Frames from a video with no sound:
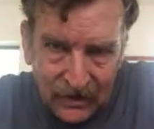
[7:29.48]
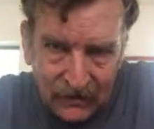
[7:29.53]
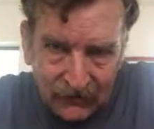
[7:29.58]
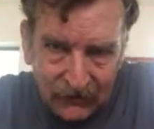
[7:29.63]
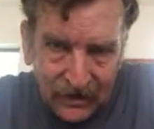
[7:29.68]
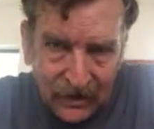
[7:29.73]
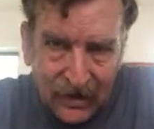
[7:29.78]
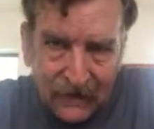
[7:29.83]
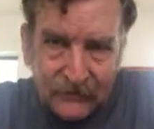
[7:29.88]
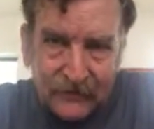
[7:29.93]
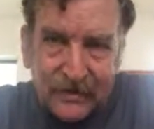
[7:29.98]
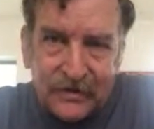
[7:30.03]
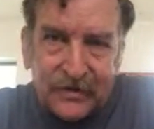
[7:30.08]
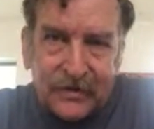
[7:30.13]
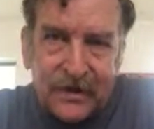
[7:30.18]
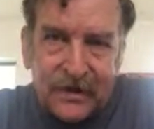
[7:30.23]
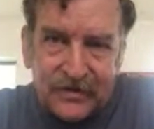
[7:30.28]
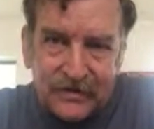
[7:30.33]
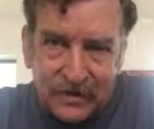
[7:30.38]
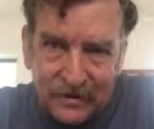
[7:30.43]
What happened to
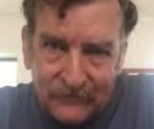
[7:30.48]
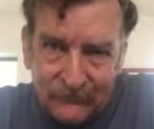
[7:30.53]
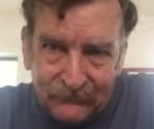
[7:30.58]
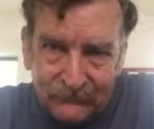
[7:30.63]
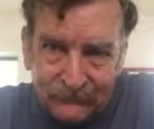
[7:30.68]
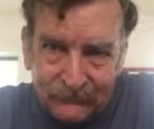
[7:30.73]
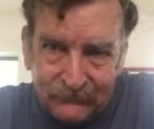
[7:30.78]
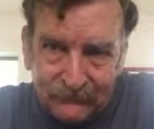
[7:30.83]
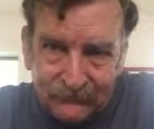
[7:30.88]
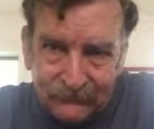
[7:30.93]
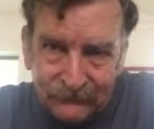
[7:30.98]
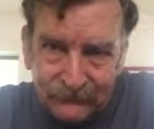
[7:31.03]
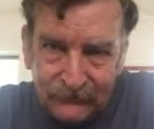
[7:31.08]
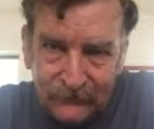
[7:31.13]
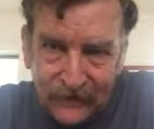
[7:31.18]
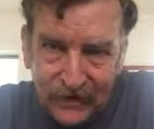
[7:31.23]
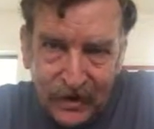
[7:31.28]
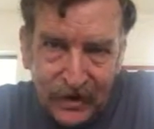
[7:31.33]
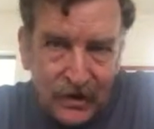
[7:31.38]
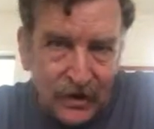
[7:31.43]
Teresa?
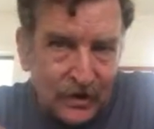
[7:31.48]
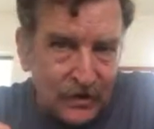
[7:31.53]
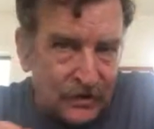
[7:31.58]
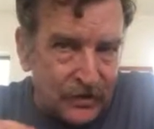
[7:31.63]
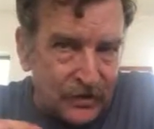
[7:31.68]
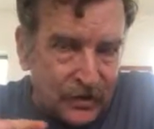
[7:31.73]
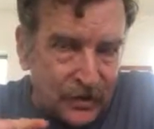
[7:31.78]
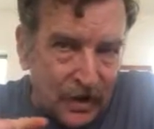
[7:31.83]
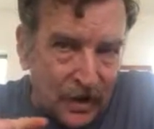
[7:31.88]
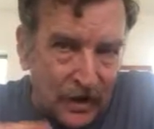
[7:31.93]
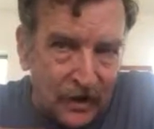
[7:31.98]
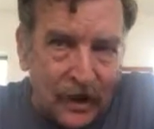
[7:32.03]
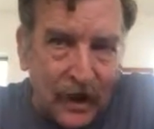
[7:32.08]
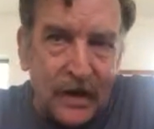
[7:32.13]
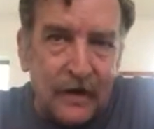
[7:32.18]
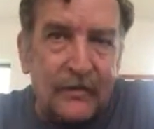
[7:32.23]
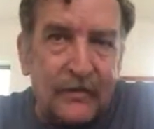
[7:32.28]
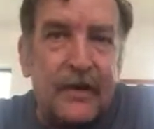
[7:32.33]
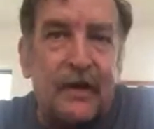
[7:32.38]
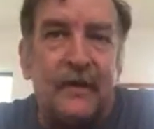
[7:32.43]
She got
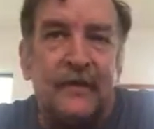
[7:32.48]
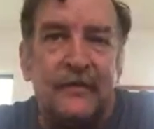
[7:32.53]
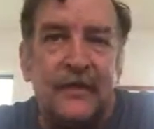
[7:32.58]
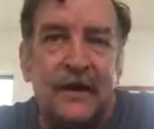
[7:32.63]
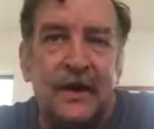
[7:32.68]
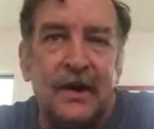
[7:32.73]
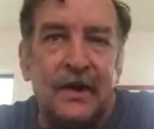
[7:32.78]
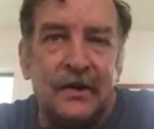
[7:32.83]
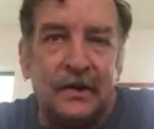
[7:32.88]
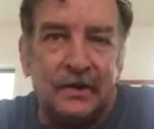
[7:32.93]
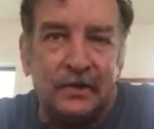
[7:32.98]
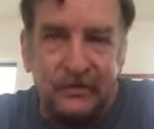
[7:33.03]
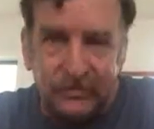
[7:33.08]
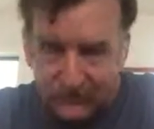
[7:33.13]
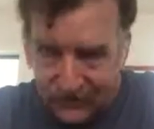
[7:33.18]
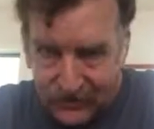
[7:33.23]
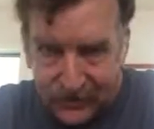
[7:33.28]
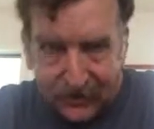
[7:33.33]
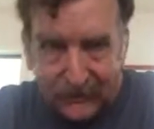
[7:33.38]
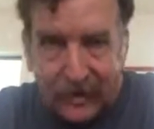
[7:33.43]
out of her
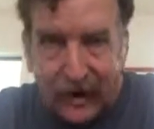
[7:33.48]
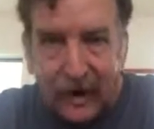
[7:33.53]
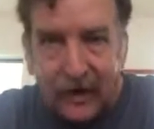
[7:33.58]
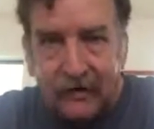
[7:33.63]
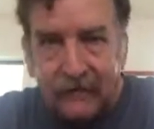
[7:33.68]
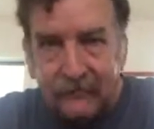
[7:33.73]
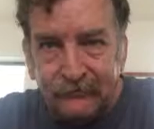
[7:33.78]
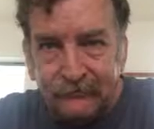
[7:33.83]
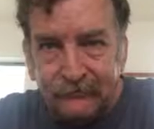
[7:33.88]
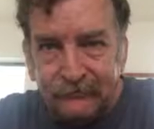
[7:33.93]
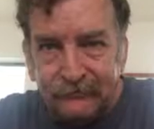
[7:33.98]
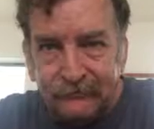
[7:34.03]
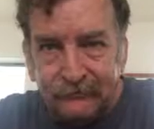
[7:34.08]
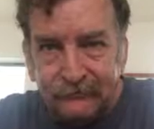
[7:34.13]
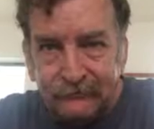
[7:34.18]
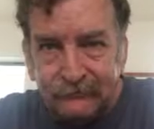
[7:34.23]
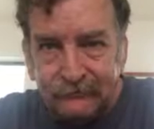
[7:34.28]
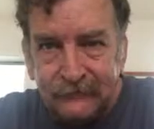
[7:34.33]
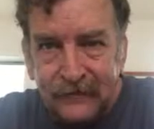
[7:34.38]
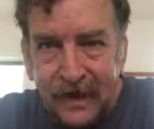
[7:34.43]
vehicle somehow,
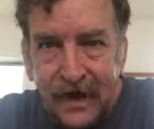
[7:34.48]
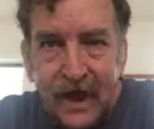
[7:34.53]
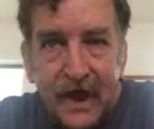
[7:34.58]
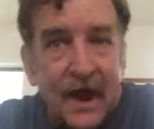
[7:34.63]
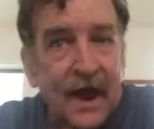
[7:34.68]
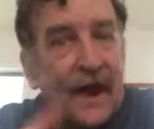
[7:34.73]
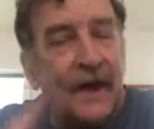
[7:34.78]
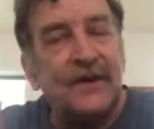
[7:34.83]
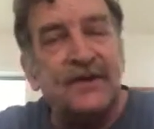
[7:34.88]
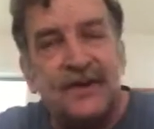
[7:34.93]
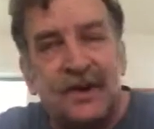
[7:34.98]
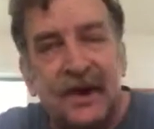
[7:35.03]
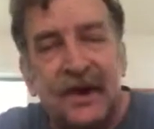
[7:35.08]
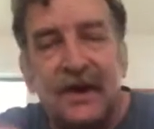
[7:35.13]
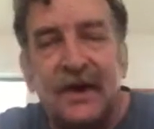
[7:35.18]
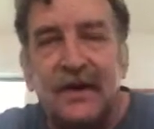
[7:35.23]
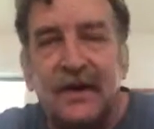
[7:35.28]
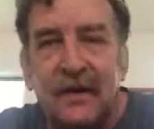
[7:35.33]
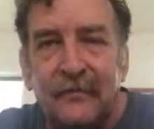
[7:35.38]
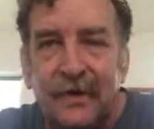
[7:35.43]
and she
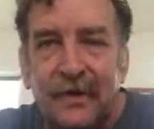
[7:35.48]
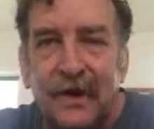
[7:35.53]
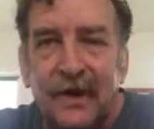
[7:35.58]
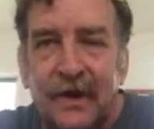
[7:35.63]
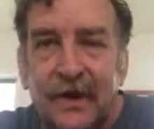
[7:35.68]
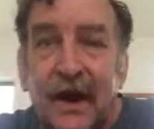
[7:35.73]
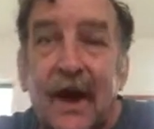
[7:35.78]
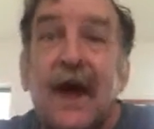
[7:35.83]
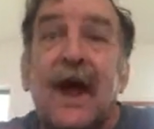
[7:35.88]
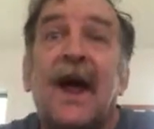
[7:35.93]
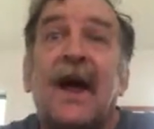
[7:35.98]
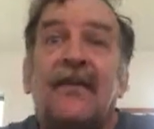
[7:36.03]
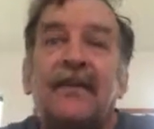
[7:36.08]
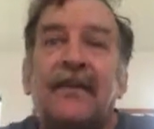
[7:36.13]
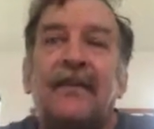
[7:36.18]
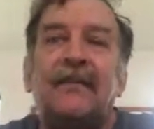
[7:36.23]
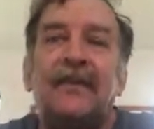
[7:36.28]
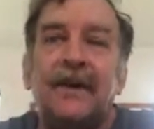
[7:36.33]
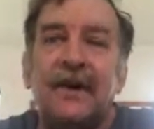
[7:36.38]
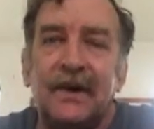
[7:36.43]
ended up in
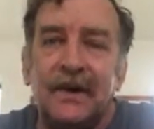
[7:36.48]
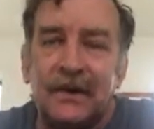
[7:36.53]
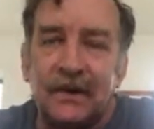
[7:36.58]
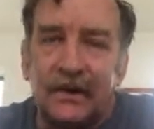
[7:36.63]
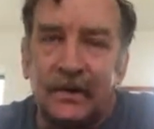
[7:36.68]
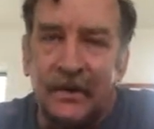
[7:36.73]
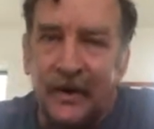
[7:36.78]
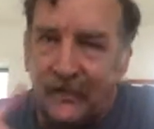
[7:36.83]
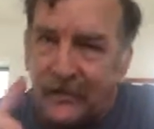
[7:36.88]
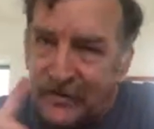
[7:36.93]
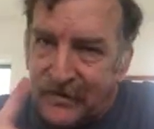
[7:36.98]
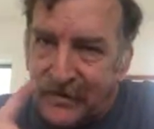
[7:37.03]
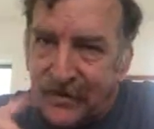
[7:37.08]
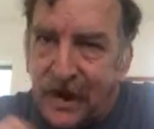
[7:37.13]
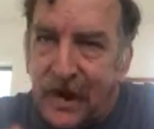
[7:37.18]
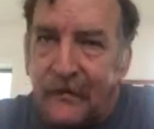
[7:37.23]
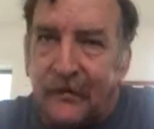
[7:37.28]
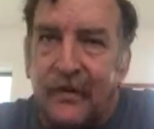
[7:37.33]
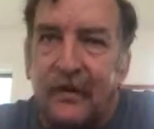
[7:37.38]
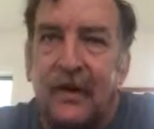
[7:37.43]
the vehicle that was
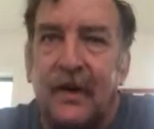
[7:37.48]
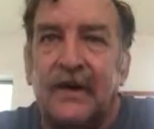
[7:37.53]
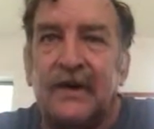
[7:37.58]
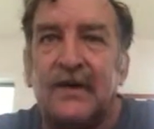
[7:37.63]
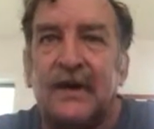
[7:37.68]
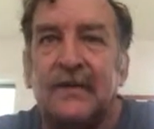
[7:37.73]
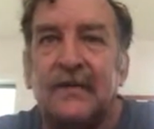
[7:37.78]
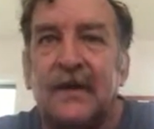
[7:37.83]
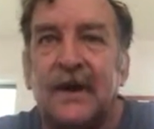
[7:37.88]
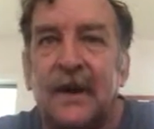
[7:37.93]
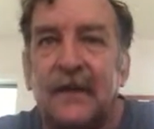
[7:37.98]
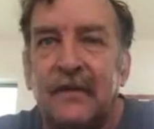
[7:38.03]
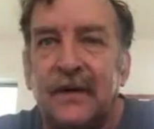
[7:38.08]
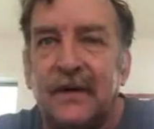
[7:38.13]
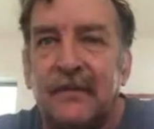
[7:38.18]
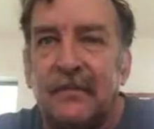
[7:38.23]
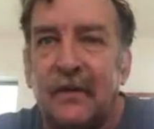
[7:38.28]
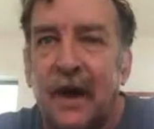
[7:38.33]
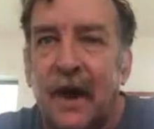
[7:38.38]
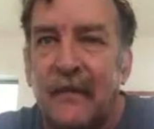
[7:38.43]
never on Stephen
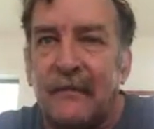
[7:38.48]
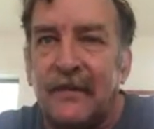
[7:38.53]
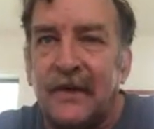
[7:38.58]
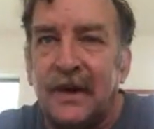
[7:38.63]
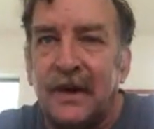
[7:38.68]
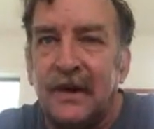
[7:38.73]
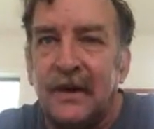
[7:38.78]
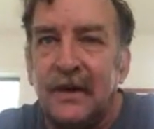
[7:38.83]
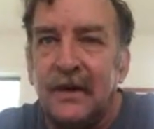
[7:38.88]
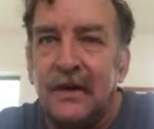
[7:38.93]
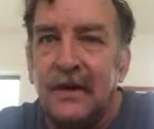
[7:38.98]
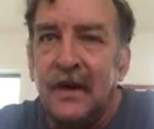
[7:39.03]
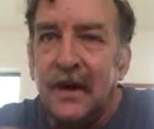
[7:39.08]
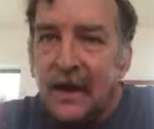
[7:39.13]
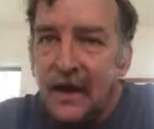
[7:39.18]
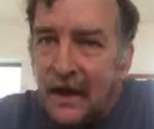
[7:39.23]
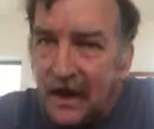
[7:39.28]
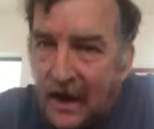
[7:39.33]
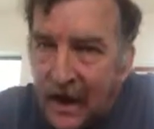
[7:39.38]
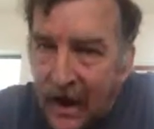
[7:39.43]
Avery's property,
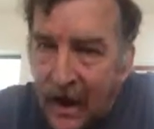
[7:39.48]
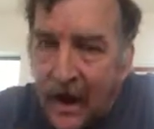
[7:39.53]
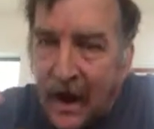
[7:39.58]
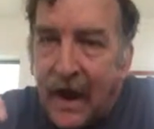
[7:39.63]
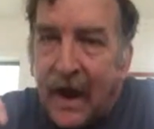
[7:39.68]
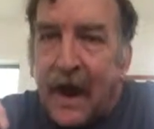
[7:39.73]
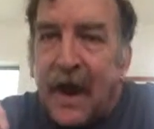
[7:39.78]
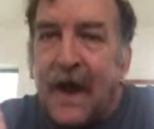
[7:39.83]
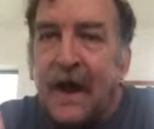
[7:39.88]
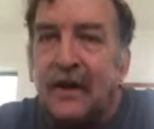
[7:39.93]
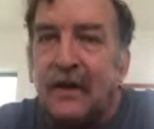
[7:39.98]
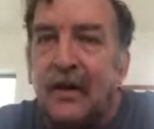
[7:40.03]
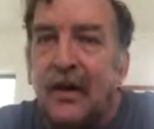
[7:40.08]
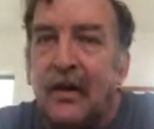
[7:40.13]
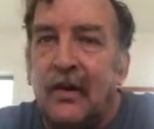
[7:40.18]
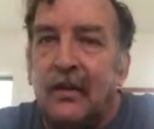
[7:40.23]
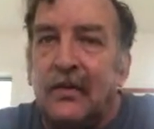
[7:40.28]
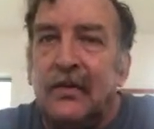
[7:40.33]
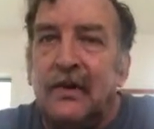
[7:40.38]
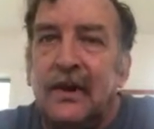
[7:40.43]
and
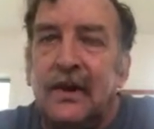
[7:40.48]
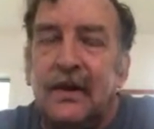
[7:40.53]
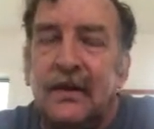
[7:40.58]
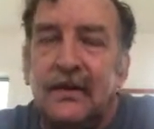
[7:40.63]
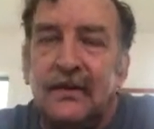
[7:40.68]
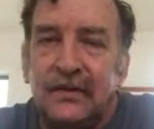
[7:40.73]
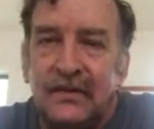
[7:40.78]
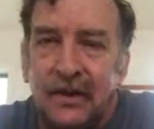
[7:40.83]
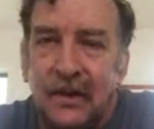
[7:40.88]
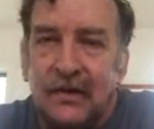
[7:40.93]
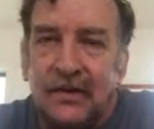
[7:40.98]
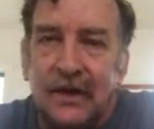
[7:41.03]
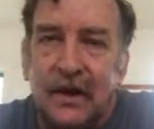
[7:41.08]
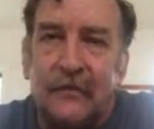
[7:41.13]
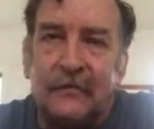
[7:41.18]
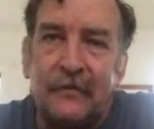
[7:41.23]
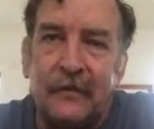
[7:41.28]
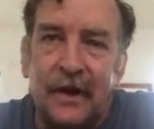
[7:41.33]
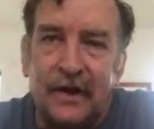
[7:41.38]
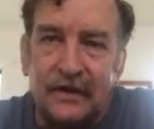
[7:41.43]
only shows
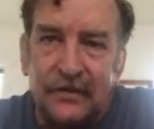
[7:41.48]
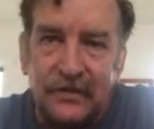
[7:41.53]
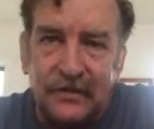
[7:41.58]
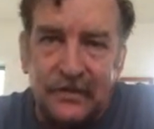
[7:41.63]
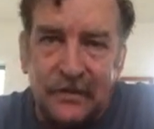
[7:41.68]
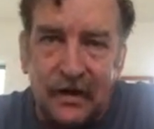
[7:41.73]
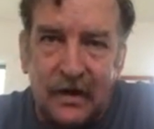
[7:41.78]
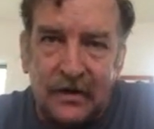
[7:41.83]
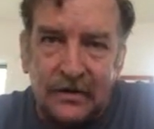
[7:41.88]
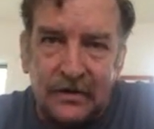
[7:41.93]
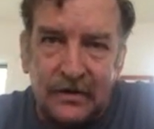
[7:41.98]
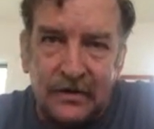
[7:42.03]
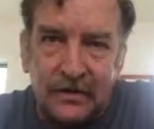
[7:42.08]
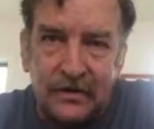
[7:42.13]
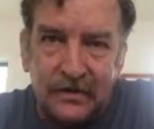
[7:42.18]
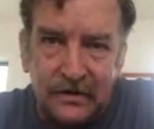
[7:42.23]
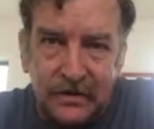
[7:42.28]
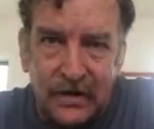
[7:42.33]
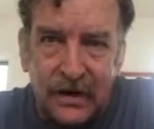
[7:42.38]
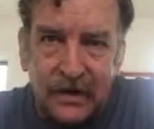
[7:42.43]
up at the Wisconsin
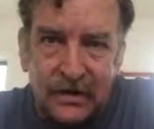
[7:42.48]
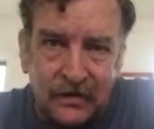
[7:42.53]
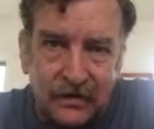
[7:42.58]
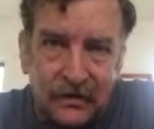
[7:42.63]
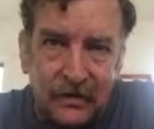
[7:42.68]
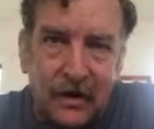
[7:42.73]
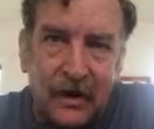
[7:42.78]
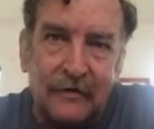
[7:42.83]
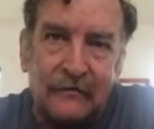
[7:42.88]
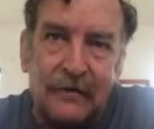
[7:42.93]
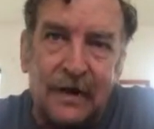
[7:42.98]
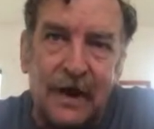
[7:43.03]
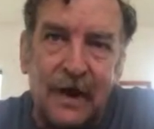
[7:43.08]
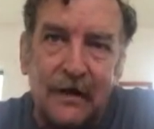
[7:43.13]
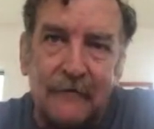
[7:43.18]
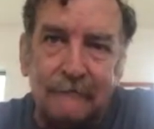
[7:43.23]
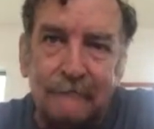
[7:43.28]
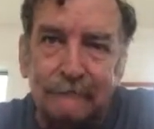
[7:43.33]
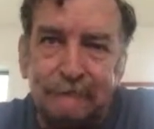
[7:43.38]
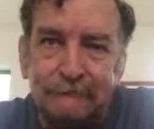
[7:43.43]
State Crime
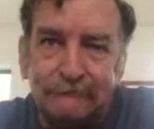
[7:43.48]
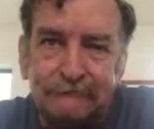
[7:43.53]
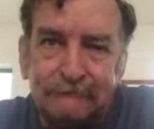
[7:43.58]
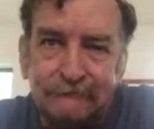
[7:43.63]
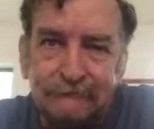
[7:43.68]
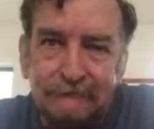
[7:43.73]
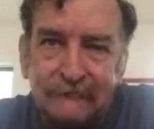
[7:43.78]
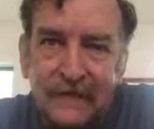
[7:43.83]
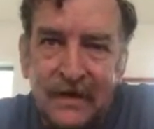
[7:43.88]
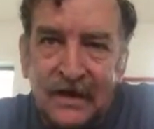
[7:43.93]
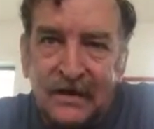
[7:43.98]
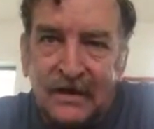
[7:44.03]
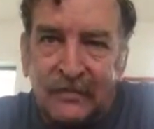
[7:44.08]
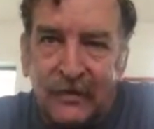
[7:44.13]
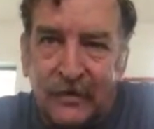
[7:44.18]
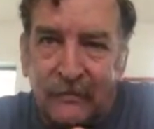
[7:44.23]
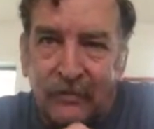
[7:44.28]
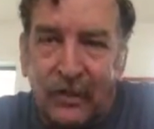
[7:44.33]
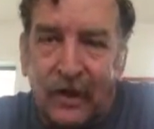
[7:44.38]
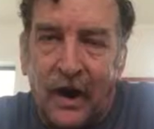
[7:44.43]
Lab to
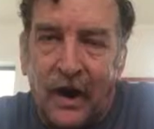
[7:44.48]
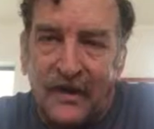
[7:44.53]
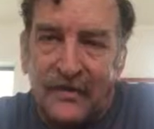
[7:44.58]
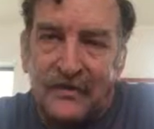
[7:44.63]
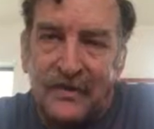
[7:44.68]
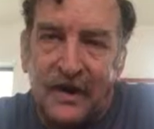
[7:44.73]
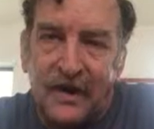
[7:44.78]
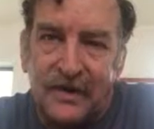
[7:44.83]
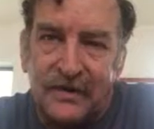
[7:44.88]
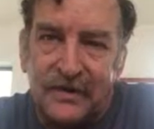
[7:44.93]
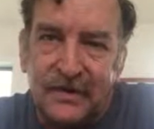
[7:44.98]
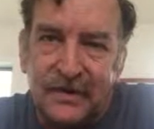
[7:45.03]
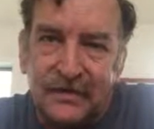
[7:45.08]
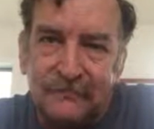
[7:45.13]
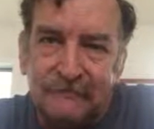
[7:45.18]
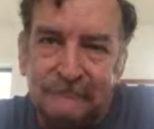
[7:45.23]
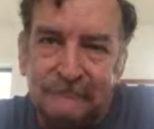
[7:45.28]
be processed.